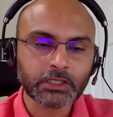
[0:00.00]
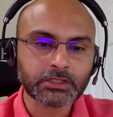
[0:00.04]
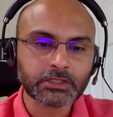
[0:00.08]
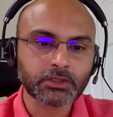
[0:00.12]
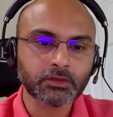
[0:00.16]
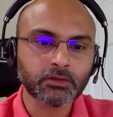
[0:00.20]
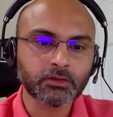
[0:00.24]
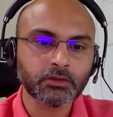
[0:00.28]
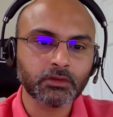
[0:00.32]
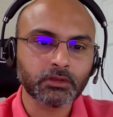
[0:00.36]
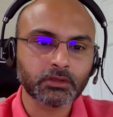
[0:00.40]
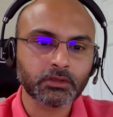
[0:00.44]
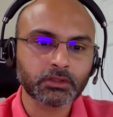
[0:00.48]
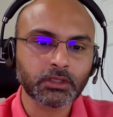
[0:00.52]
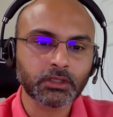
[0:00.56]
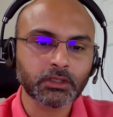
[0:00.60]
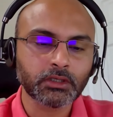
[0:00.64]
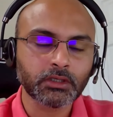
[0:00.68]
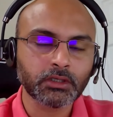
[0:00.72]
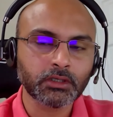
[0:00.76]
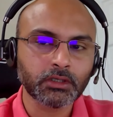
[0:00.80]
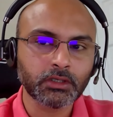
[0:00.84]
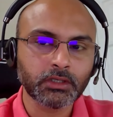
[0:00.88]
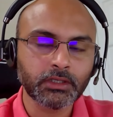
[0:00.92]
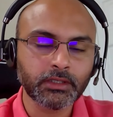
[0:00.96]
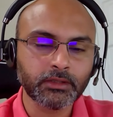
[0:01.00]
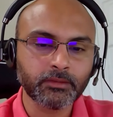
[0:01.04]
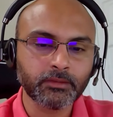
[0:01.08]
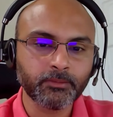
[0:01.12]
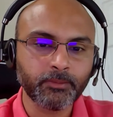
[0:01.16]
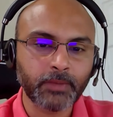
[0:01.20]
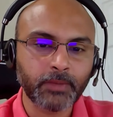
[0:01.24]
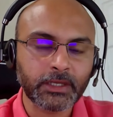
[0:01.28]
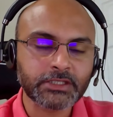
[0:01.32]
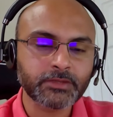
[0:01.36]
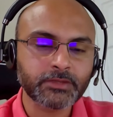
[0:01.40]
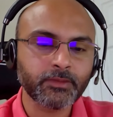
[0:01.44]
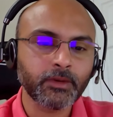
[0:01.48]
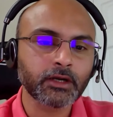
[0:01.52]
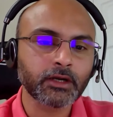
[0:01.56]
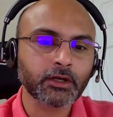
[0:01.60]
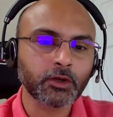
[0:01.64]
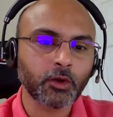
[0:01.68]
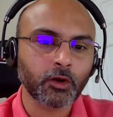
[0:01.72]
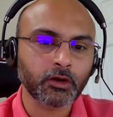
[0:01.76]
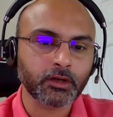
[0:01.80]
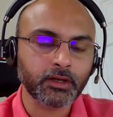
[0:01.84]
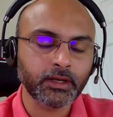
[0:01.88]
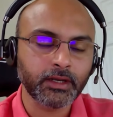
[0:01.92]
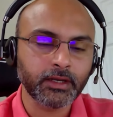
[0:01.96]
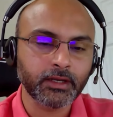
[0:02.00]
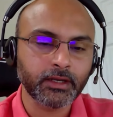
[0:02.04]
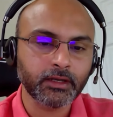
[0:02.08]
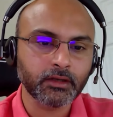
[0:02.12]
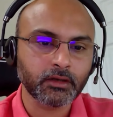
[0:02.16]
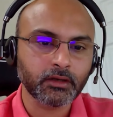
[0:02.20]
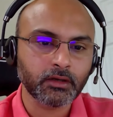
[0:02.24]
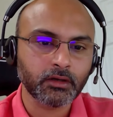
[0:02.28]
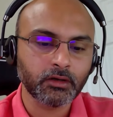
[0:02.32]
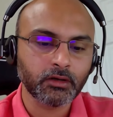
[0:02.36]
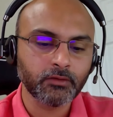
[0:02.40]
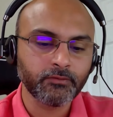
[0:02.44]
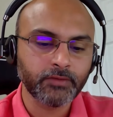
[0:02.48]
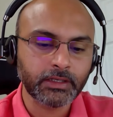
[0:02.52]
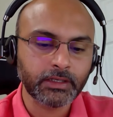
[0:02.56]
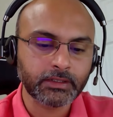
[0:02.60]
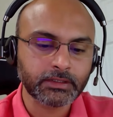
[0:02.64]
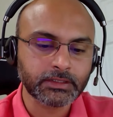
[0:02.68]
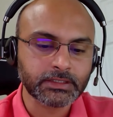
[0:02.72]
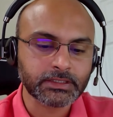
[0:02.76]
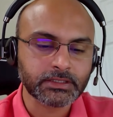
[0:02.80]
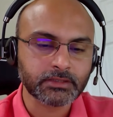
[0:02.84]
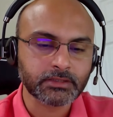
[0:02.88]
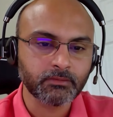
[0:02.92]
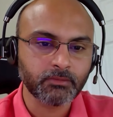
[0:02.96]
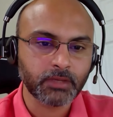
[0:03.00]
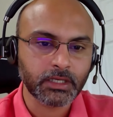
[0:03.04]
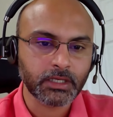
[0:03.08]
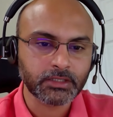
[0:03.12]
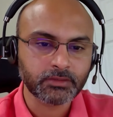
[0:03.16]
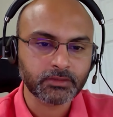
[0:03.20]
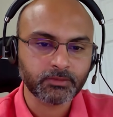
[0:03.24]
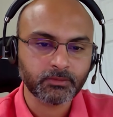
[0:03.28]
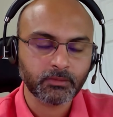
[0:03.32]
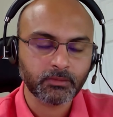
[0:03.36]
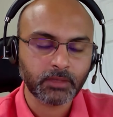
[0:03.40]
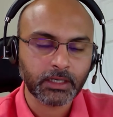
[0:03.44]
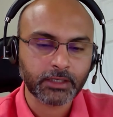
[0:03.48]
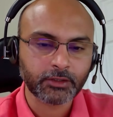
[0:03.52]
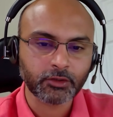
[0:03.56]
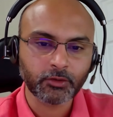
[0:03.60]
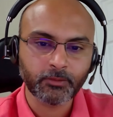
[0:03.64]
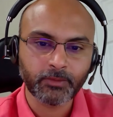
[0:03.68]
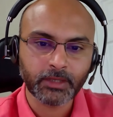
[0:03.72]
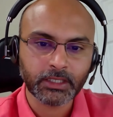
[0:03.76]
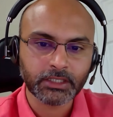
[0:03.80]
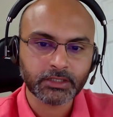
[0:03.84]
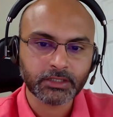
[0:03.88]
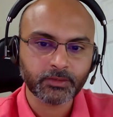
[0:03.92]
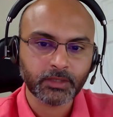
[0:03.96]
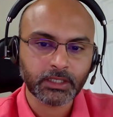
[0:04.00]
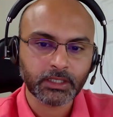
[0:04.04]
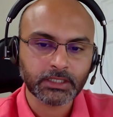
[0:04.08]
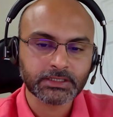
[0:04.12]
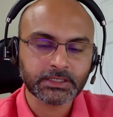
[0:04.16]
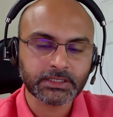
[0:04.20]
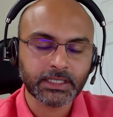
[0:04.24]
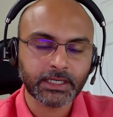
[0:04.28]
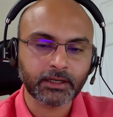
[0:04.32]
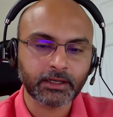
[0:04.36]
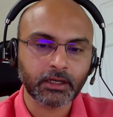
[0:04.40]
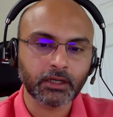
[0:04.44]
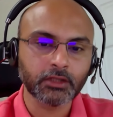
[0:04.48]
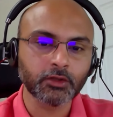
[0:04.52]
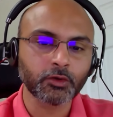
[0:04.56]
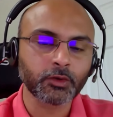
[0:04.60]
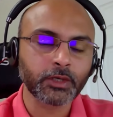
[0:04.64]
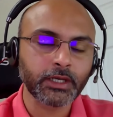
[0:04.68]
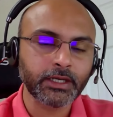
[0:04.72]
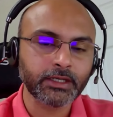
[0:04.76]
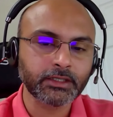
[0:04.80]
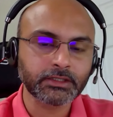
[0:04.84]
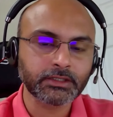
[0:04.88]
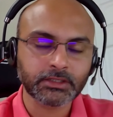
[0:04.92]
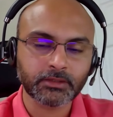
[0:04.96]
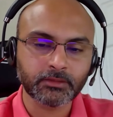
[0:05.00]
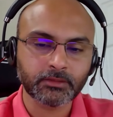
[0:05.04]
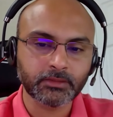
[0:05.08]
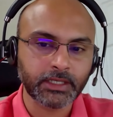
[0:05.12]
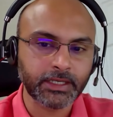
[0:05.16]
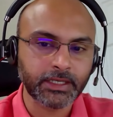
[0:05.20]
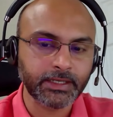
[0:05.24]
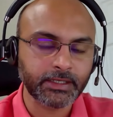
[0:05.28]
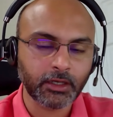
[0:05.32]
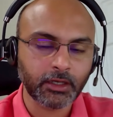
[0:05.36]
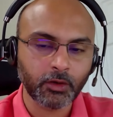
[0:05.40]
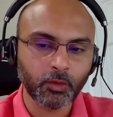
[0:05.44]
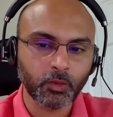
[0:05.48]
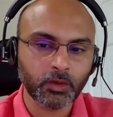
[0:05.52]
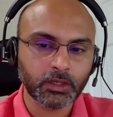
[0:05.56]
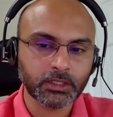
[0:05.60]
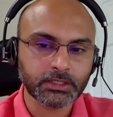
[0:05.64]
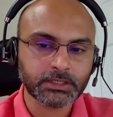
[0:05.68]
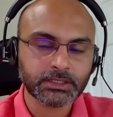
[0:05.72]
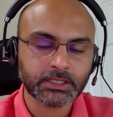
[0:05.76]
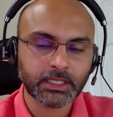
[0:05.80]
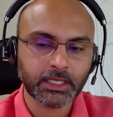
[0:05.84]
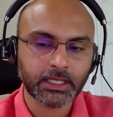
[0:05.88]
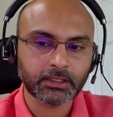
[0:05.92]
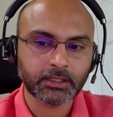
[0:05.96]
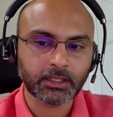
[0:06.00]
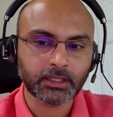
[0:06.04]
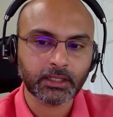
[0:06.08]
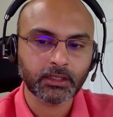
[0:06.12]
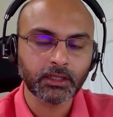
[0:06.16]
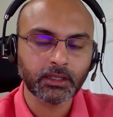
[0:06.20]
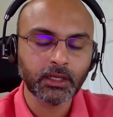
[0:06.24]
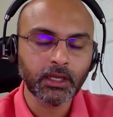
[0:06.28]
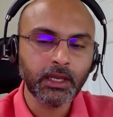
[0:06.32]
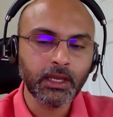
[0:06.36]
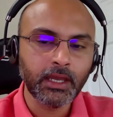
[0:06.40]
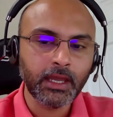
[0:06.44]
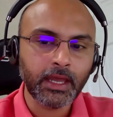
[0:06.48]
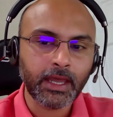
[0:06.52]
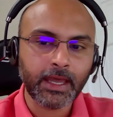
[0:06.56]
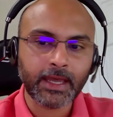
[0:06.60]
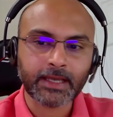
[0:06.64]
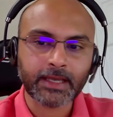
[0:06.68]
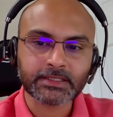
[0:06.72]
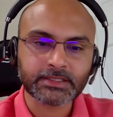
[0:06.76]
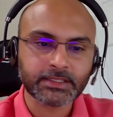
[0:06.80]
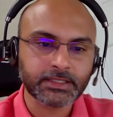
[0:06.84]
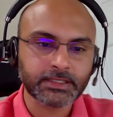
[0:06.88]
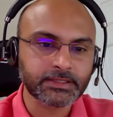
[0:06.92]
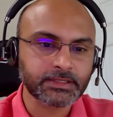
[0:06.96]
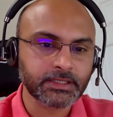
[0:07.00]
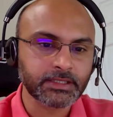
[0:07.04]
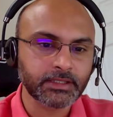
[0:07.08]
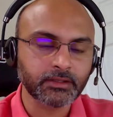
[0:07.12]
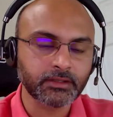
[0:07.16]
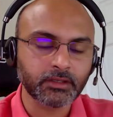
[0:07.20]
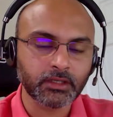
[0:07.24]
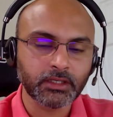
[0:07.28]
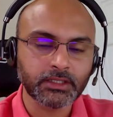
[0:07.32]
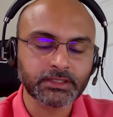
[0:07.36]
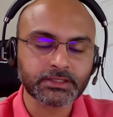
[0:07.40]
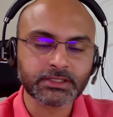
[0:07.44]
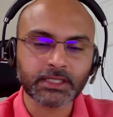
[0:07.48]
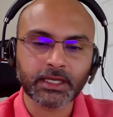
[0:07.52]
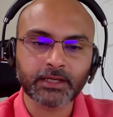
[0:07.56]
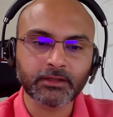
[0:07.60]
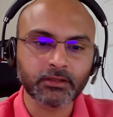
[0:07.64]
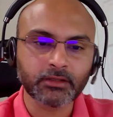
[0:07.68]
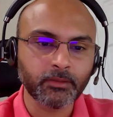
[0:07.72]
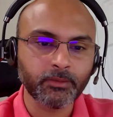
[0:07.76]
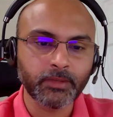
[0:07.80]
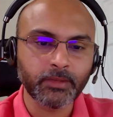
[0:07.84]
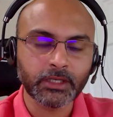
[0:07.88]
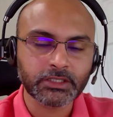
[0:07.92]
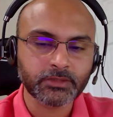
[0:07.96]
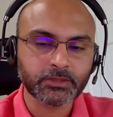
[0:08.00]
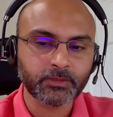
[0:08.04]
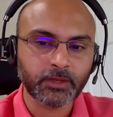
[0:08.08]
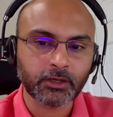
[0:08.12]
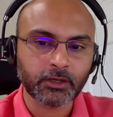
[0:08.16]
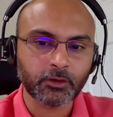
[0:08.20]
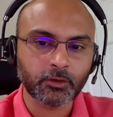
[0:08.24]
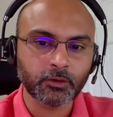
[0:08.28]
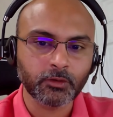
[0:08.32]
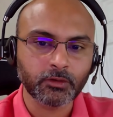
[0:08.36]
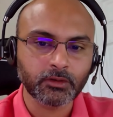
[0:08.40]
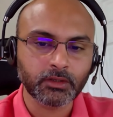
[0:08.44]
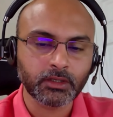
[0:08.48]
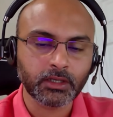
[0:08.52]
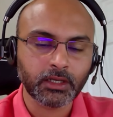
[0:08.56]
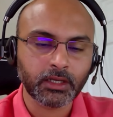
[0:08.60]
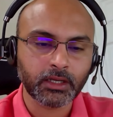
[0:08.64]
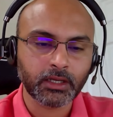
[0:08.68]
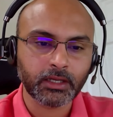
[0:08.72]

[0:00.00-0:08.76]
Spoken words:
So the in benchmark.net, we had this micro benchmarks that allocate some data once and then access it inside the benchmark code.